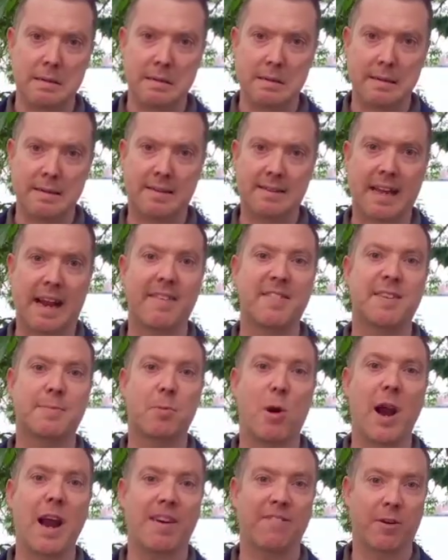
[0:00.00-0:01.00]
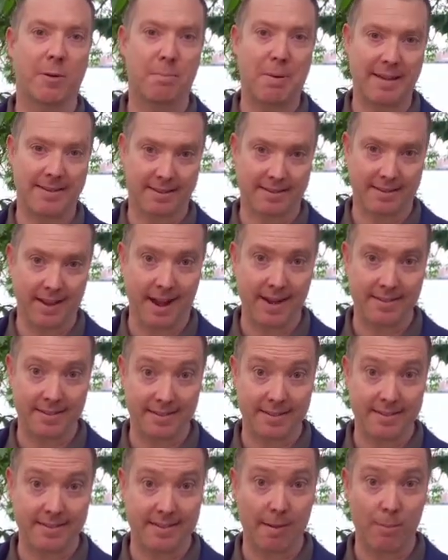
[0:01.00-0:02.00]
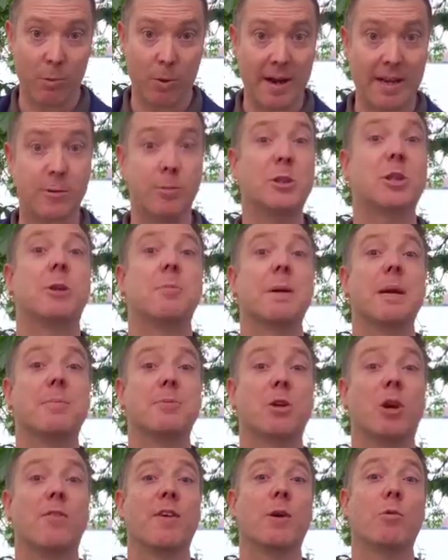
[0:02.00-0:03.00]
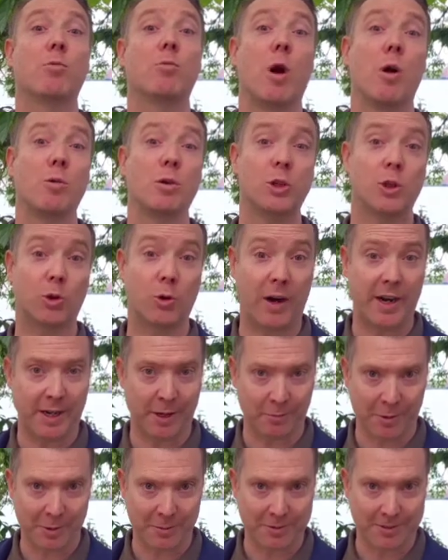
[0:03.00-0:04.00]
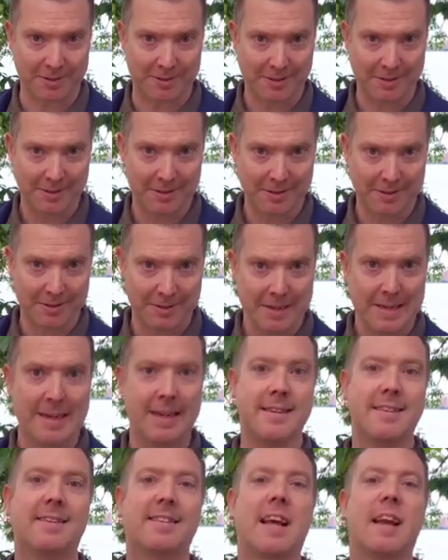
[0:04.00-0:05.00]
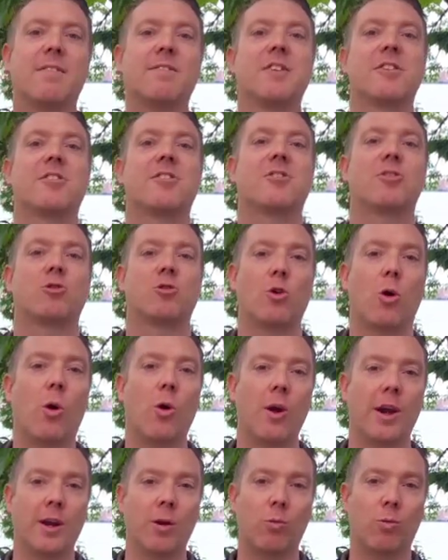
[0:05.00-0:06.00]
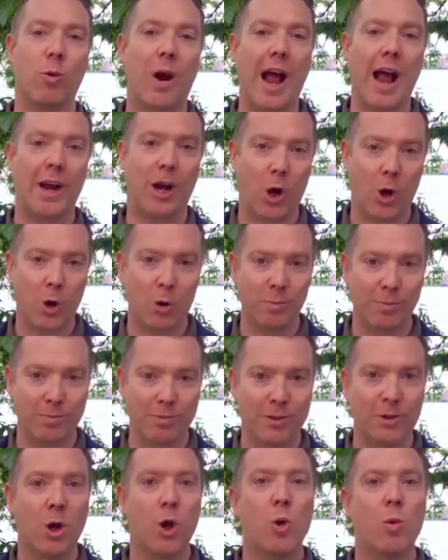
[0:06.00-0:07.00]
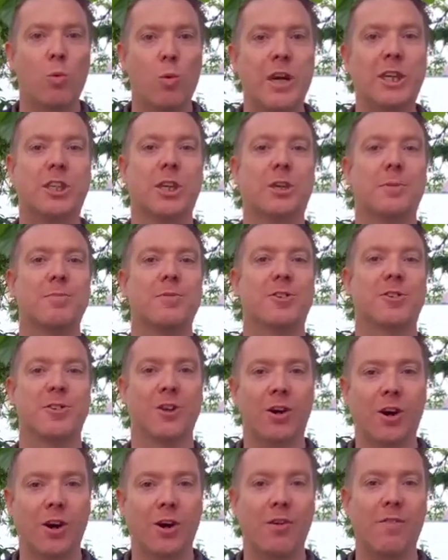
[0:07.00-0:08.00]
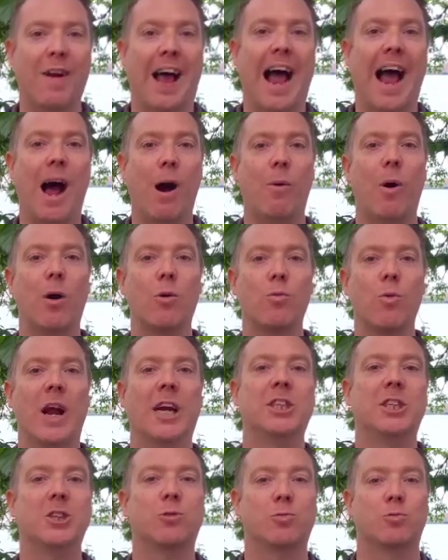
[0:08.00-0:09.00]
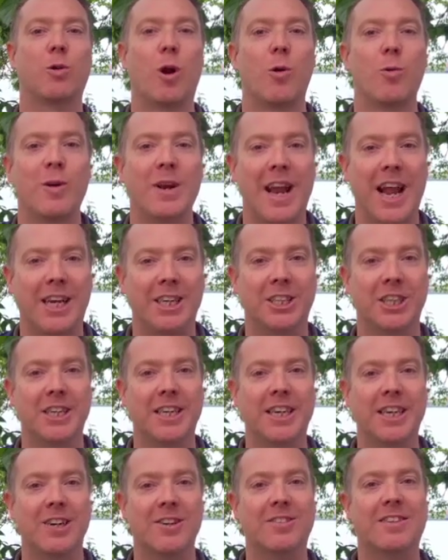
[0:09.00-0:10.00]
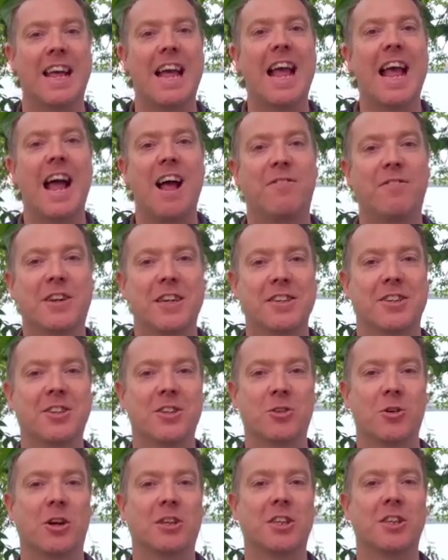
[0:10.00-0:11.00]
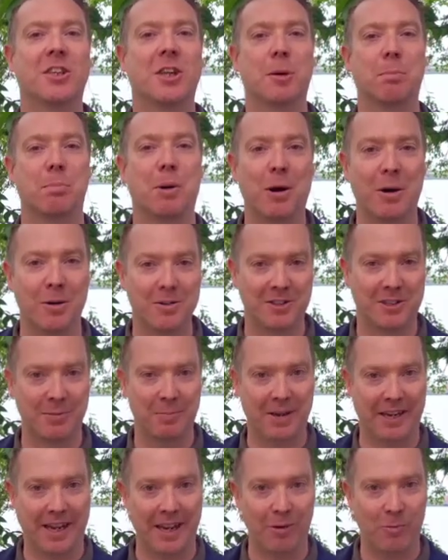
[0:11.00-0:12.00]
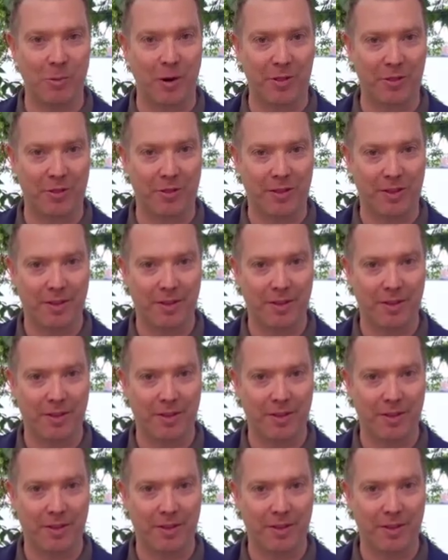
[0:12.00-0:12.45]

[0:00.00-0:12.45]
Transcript: Instead of spraying for pesticides in the subways, we should be observing rodent trading routes. Instead of destroying rat homes, we should observe how our righteous rodent engineers have constructed their burrows to begin with.